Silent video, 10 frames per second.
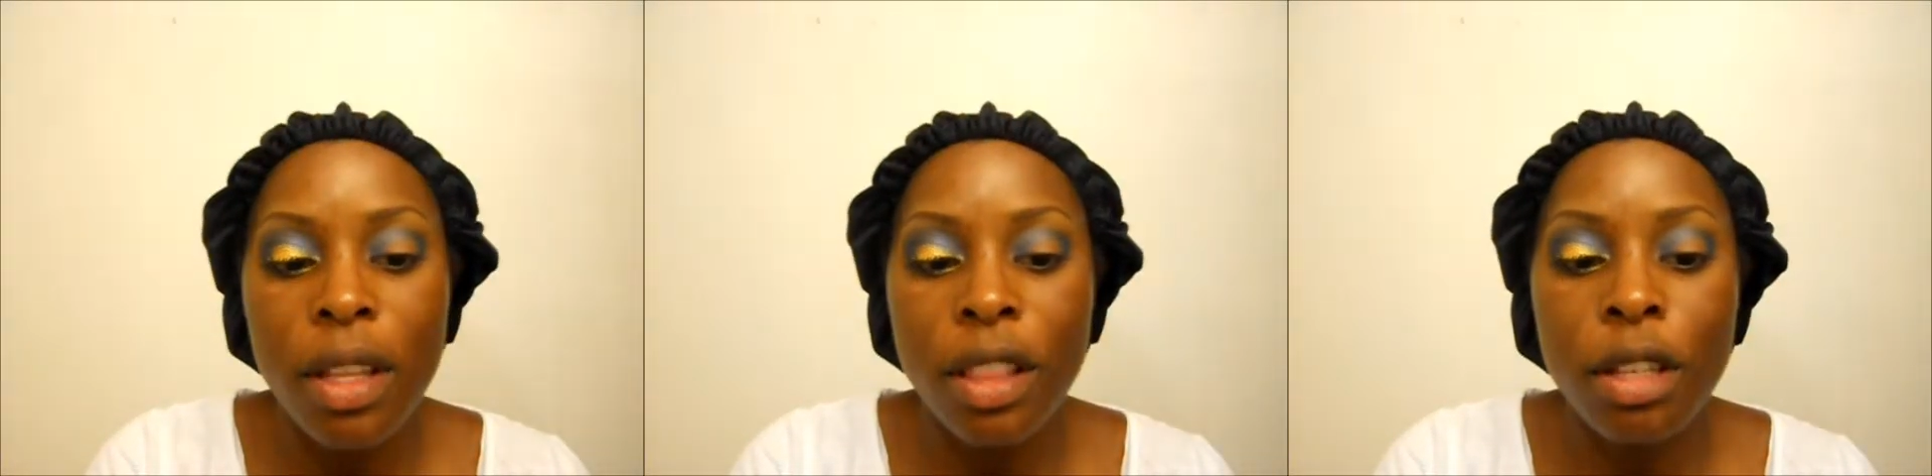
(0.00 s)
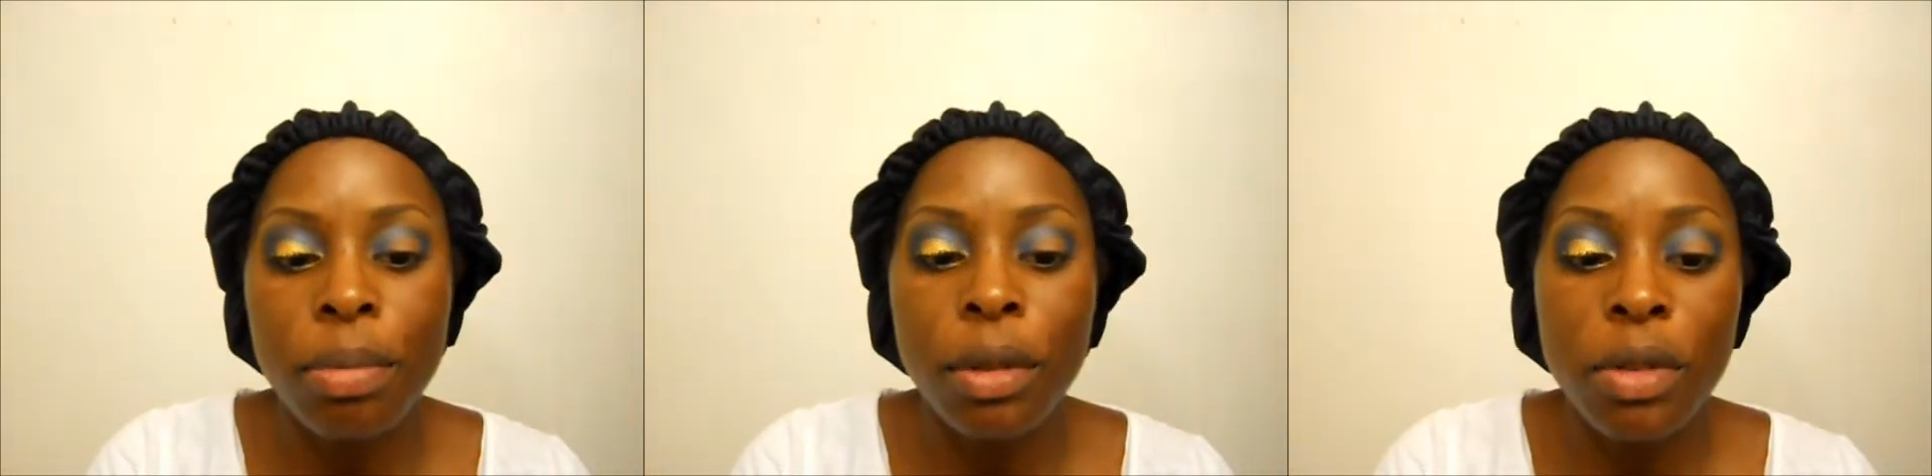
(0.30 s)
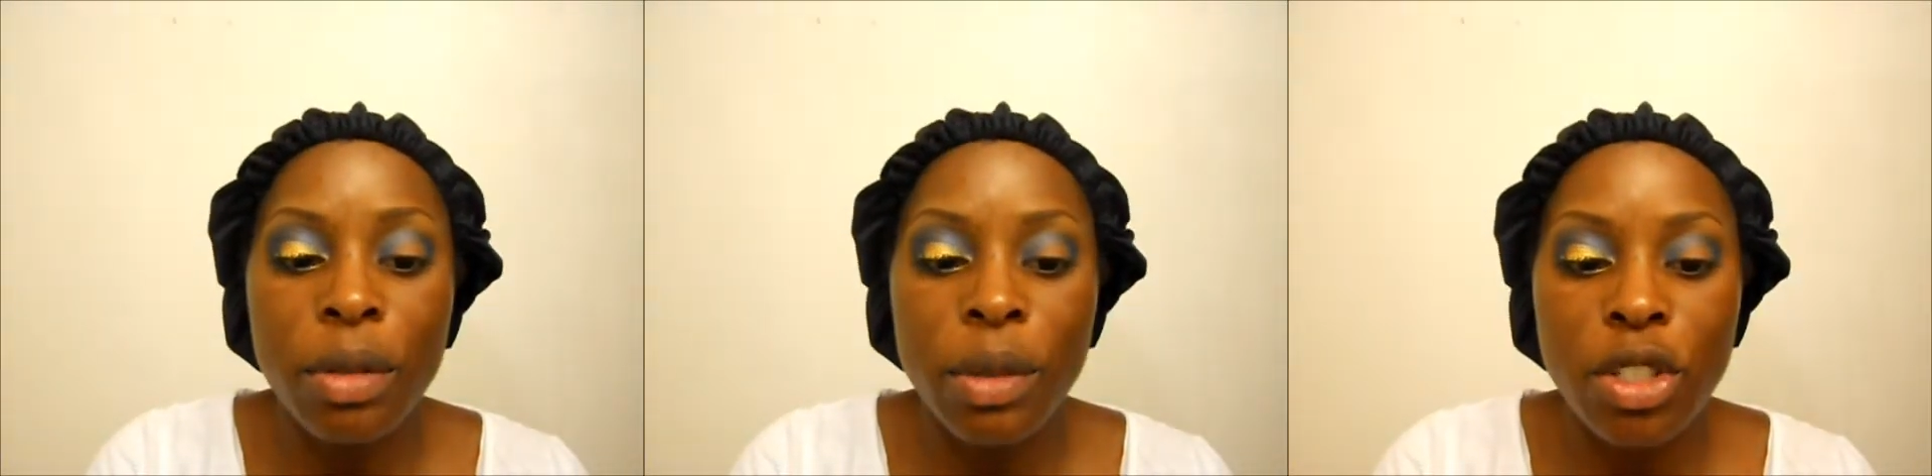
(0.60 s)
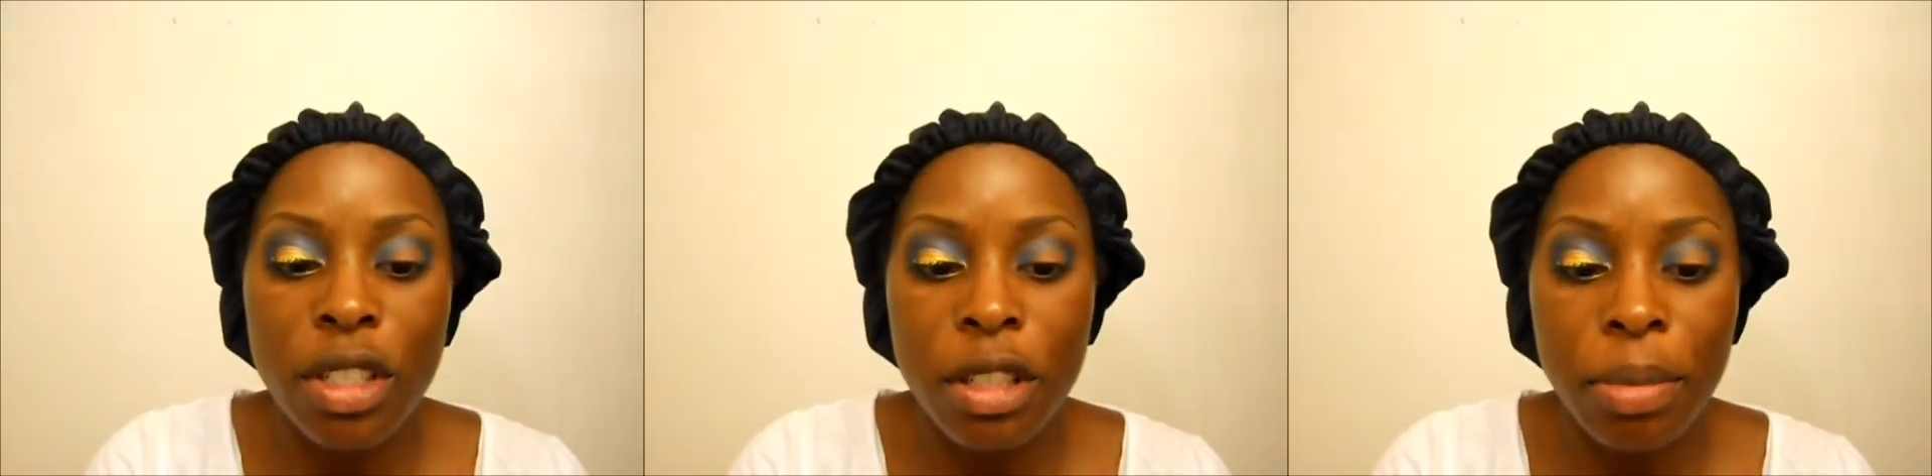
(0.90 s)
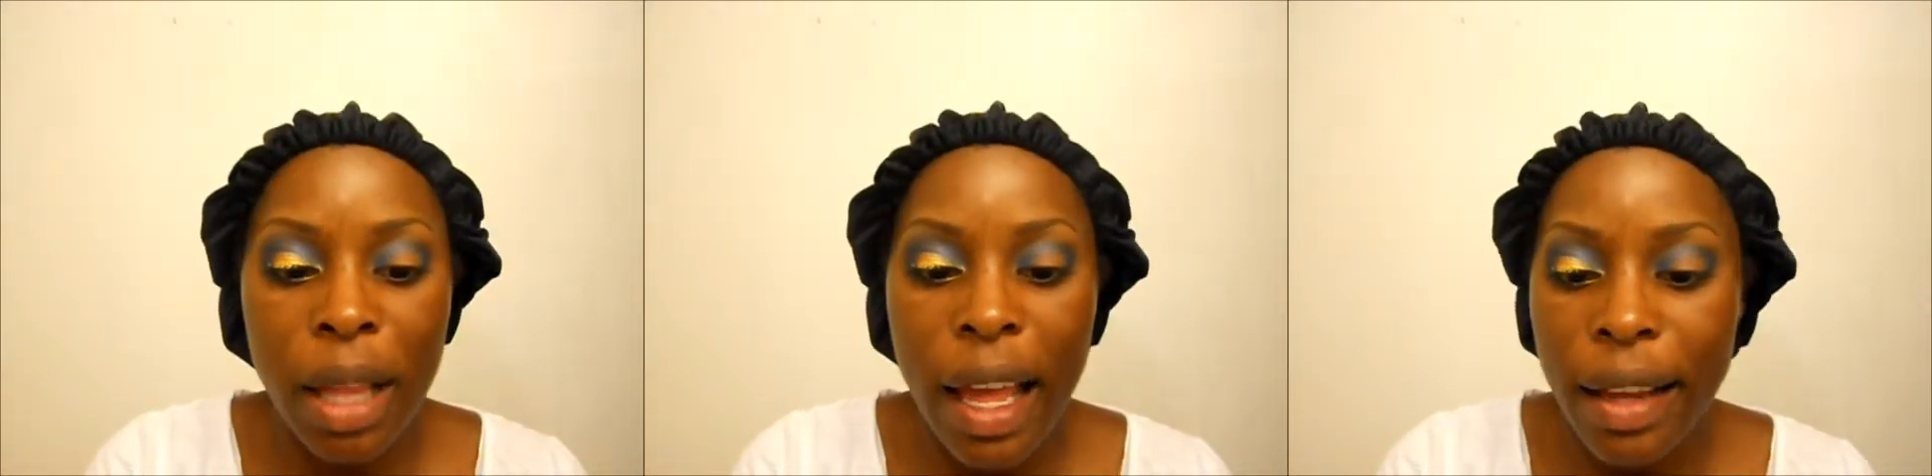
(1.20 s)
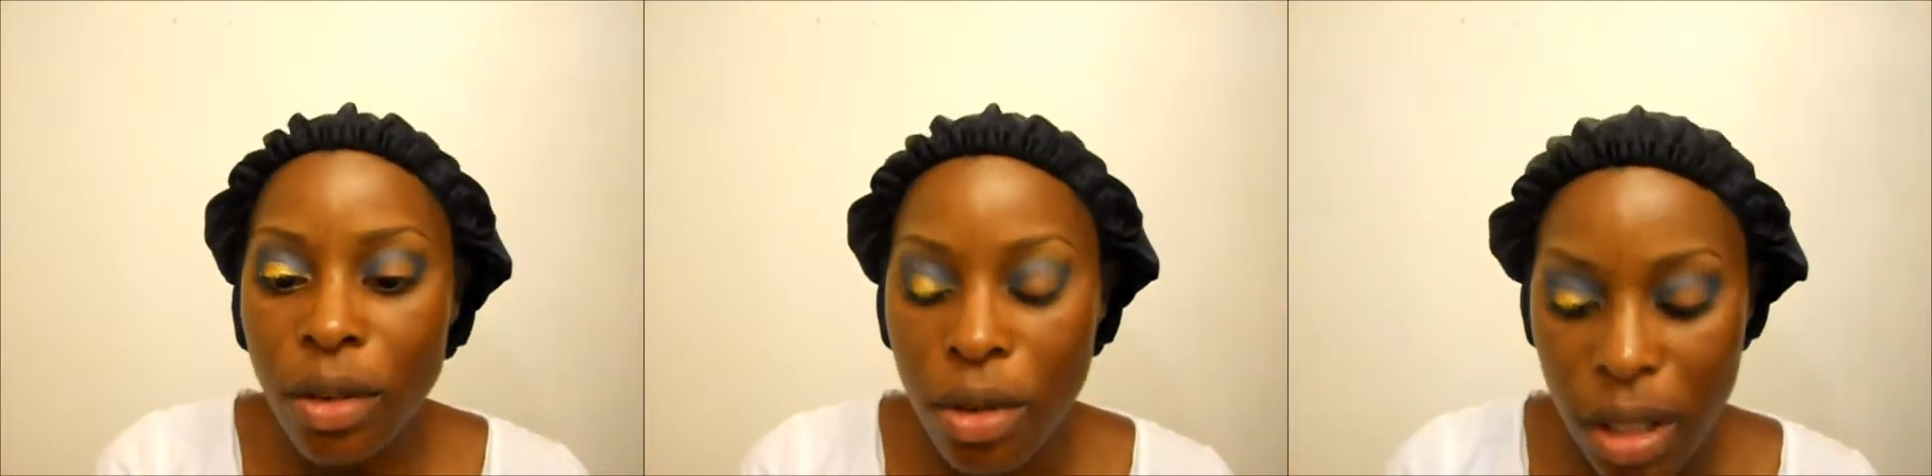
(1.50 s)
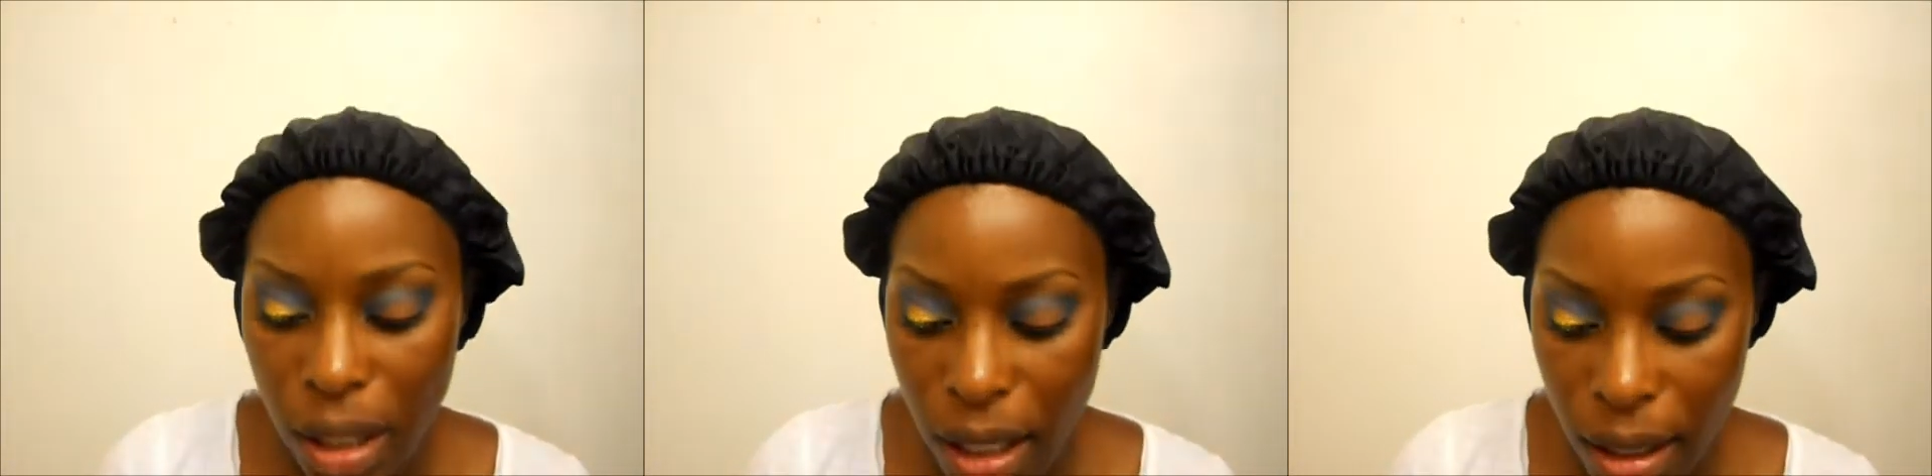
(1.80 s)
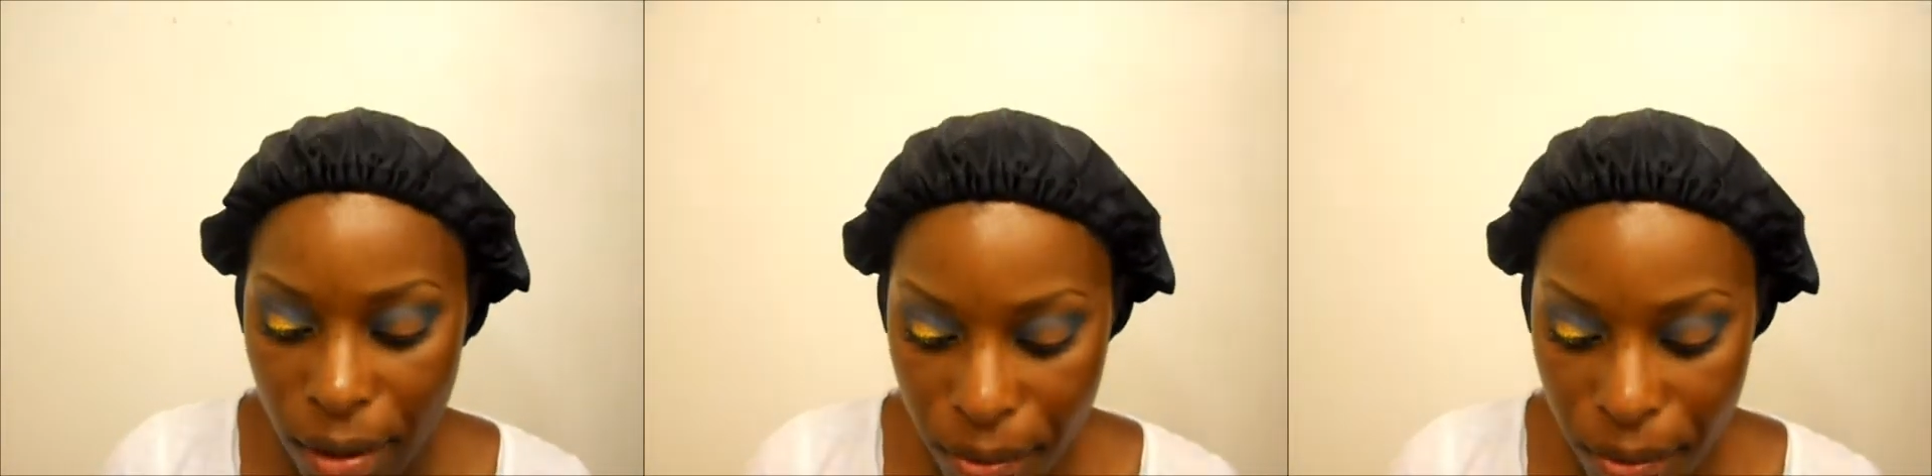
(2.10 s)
the blue that we just applied on the lid.